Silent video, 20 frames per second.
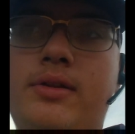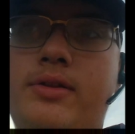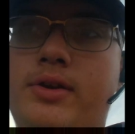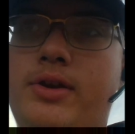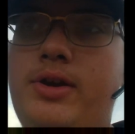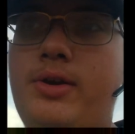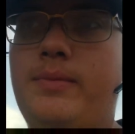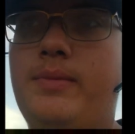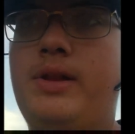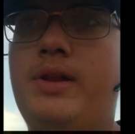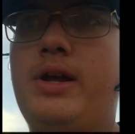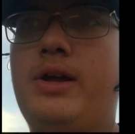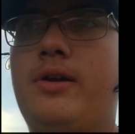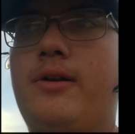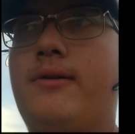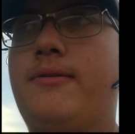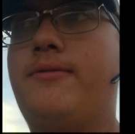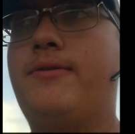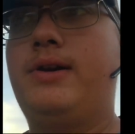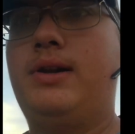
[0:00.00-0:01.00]

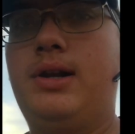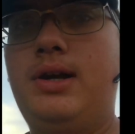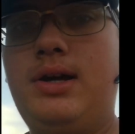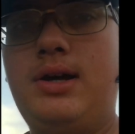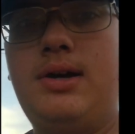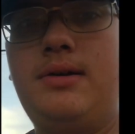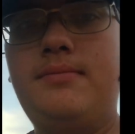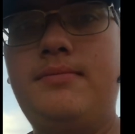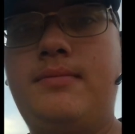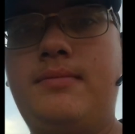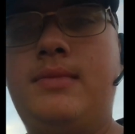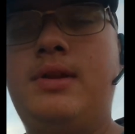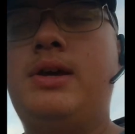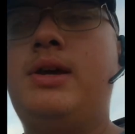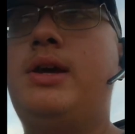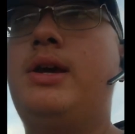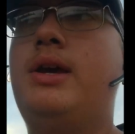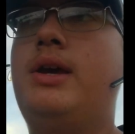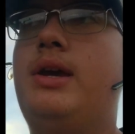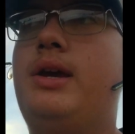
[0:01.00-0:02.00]
will fill up,
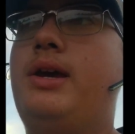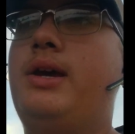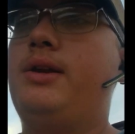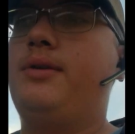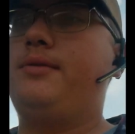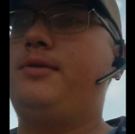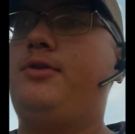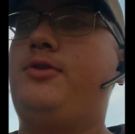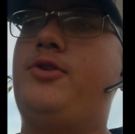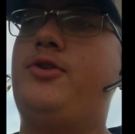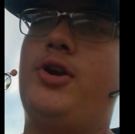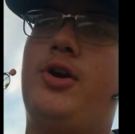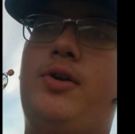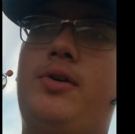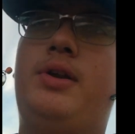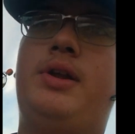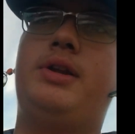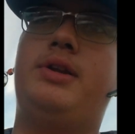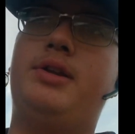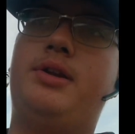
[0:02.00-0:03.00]
it'll turn
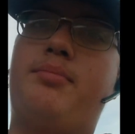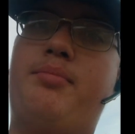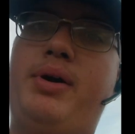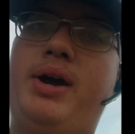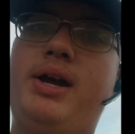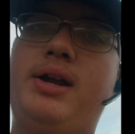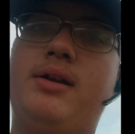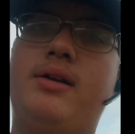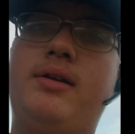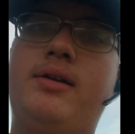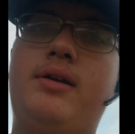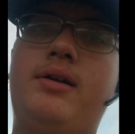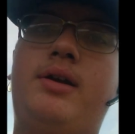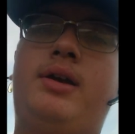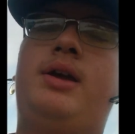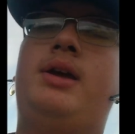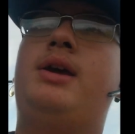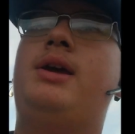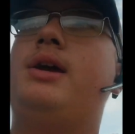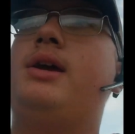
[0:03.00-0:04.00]
into the baler,
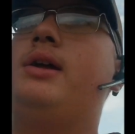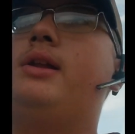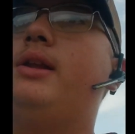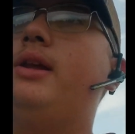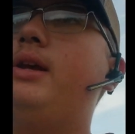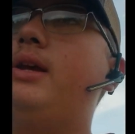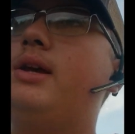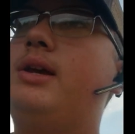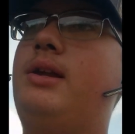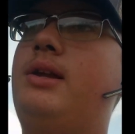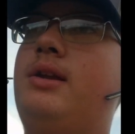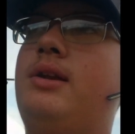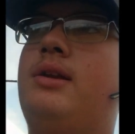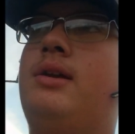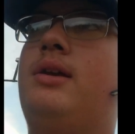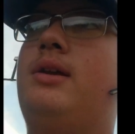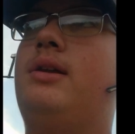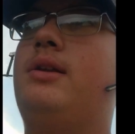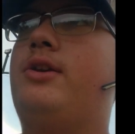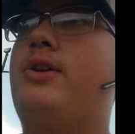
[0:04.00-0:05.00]
and then
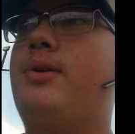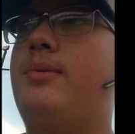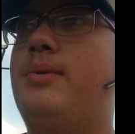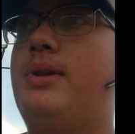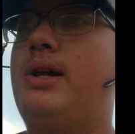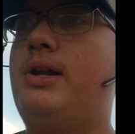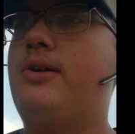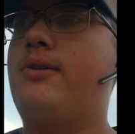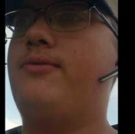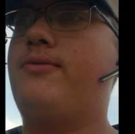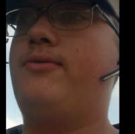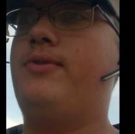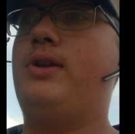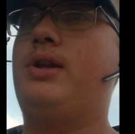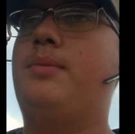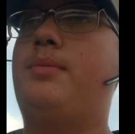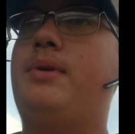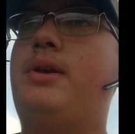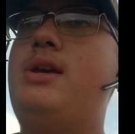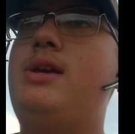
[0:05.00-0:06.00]
the accumulator will fill
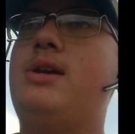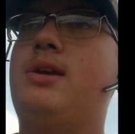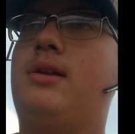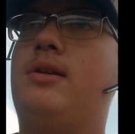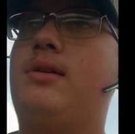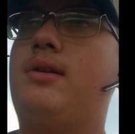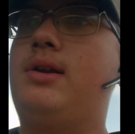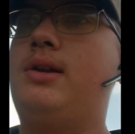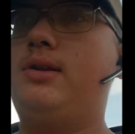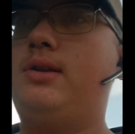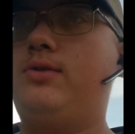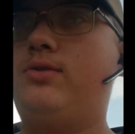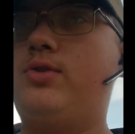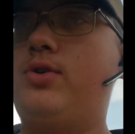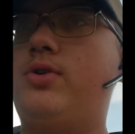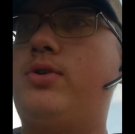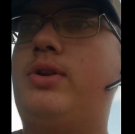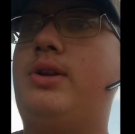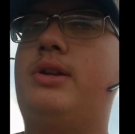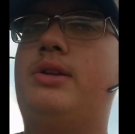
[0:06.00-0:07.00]
up again, and then
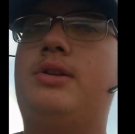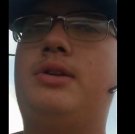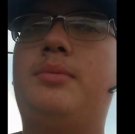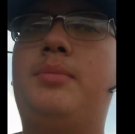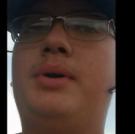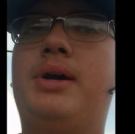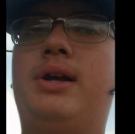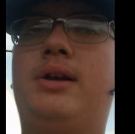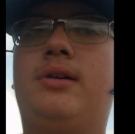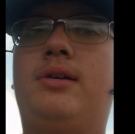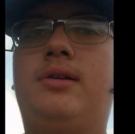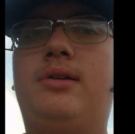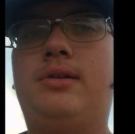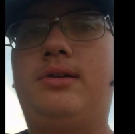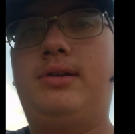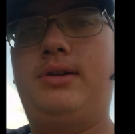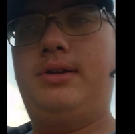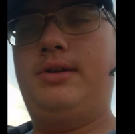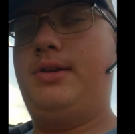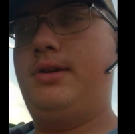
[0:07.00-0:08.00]
throw it into the baler,
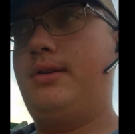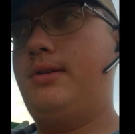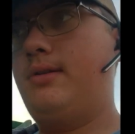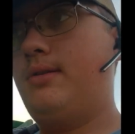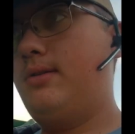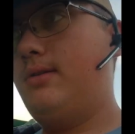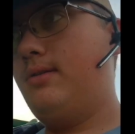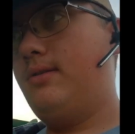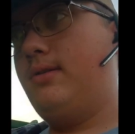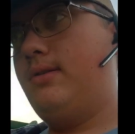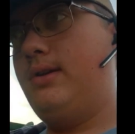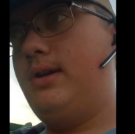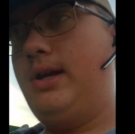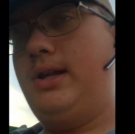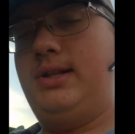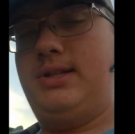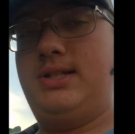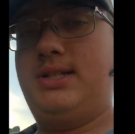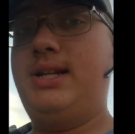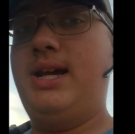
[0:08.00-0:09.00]

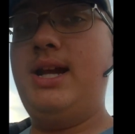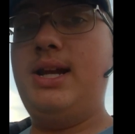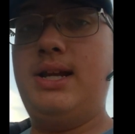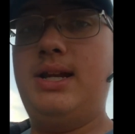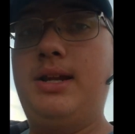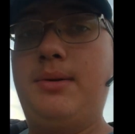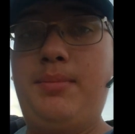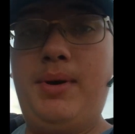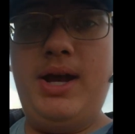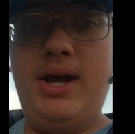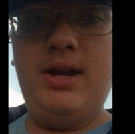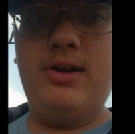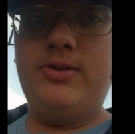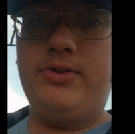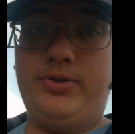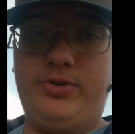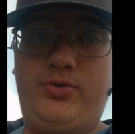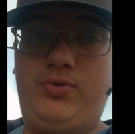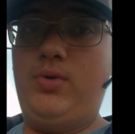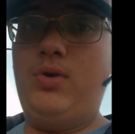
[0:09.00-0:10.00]
and steadily the baler's
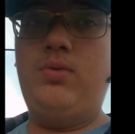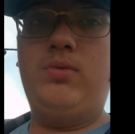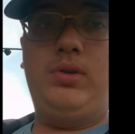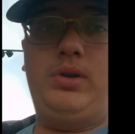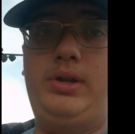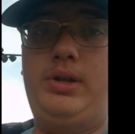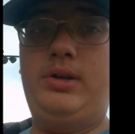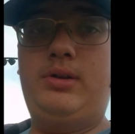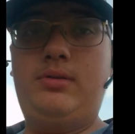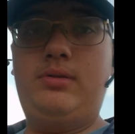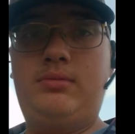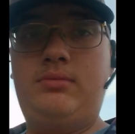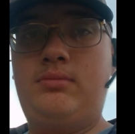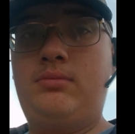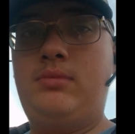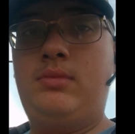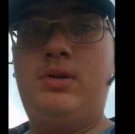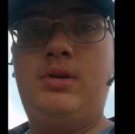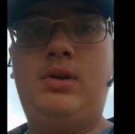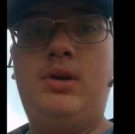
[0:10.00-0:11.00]
just rolling
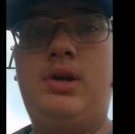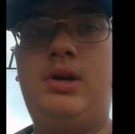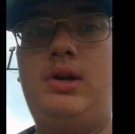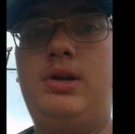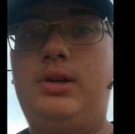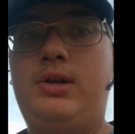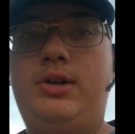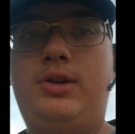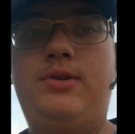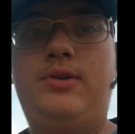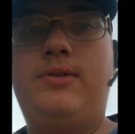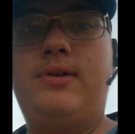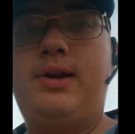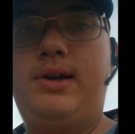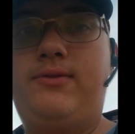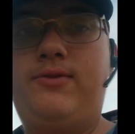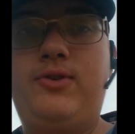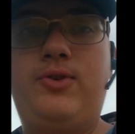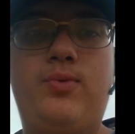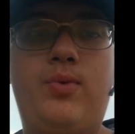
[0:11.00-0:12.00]
it.
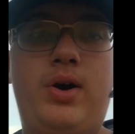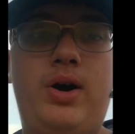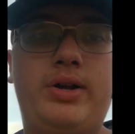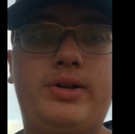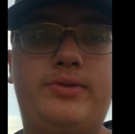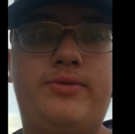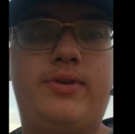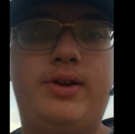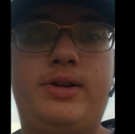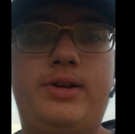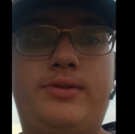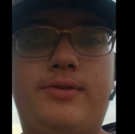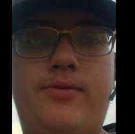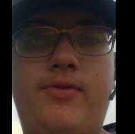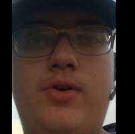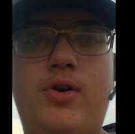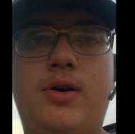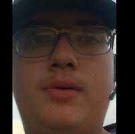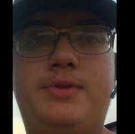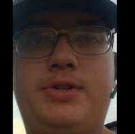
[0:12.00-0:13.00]
If you watch Fletcher
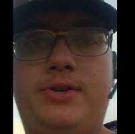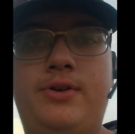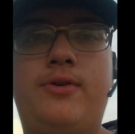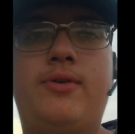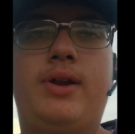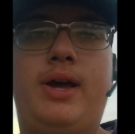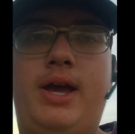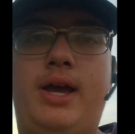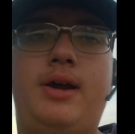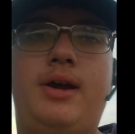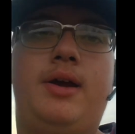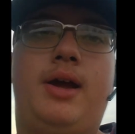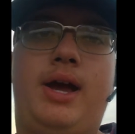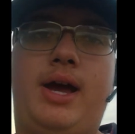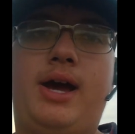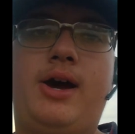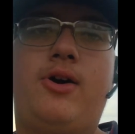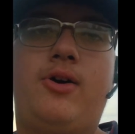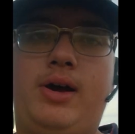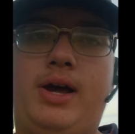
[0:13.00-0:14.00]
Farms, you know
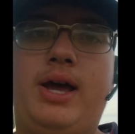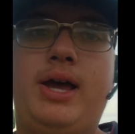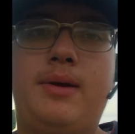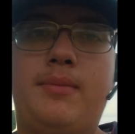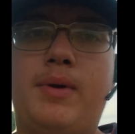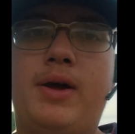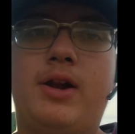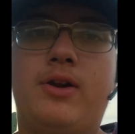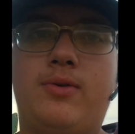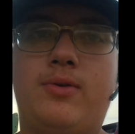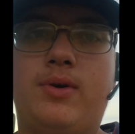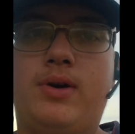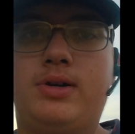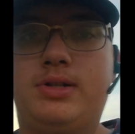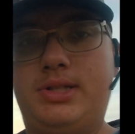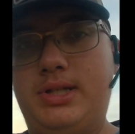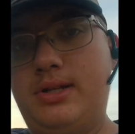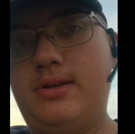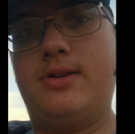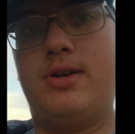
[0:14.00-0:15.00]
how a hay baler
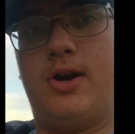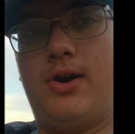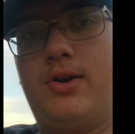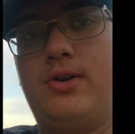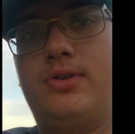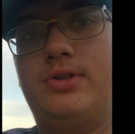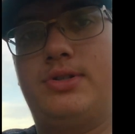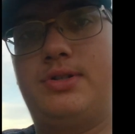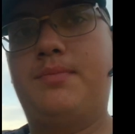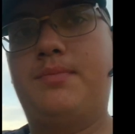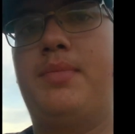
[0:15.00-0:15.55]
works. It turns the